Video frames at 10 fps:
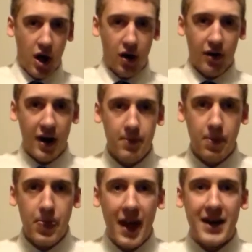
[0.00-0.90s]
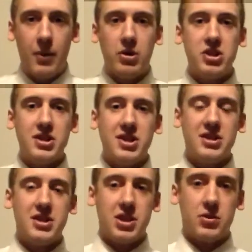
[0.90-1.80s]
Alright? Now, what you
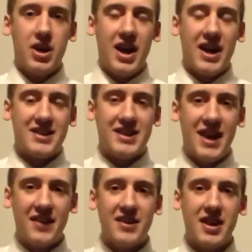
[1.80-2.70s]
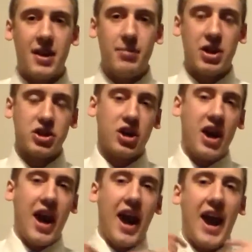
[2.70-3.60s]
need to do is to take the tape measure
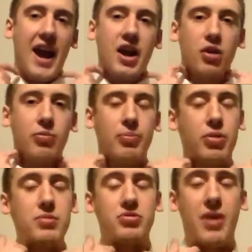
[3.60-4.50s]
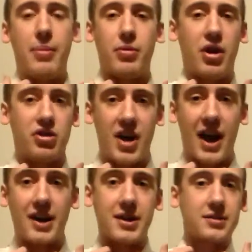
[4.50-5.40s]
and pretty much wrap it around your
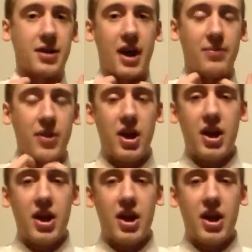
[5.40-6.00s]
neck, okay?